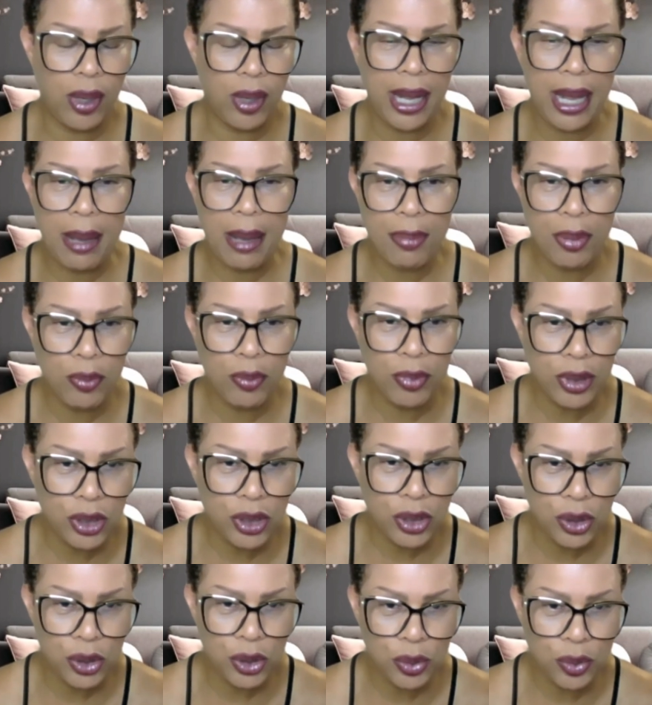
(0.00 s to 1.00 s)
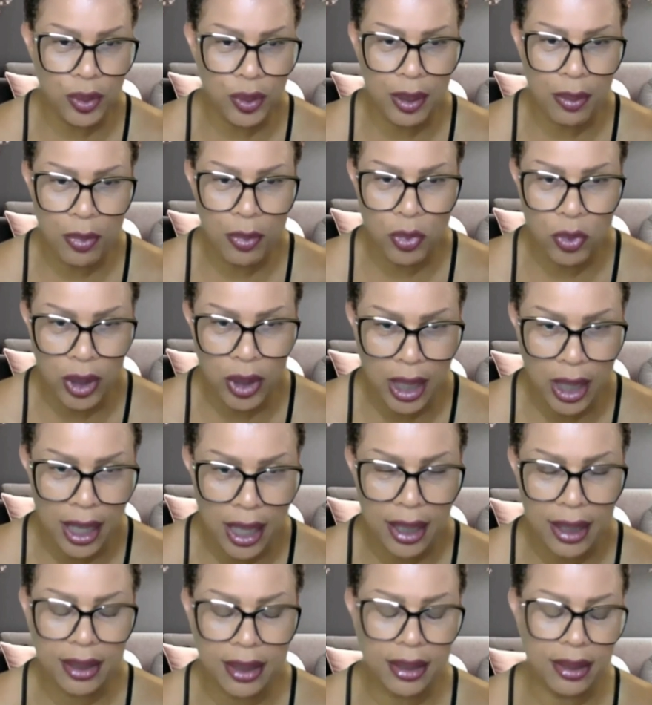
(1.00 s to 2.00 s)
what happened with you and
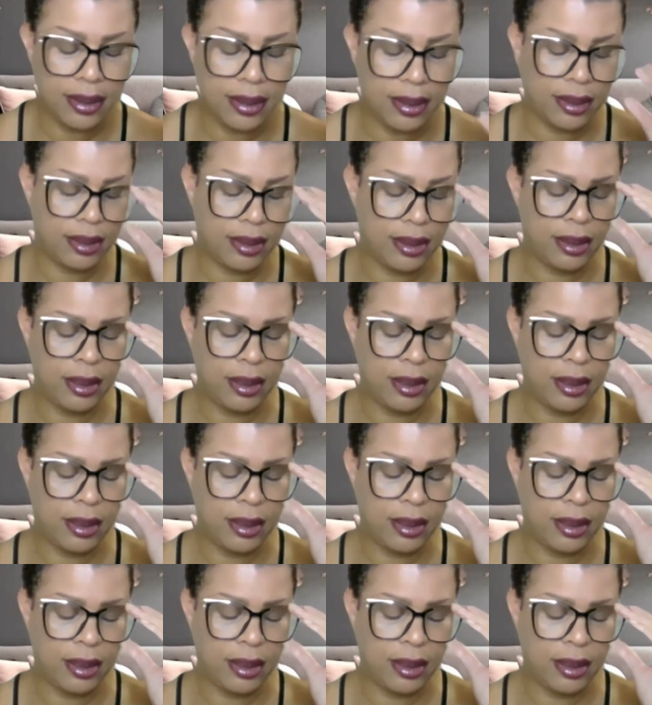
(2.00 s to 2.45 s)
Mulan?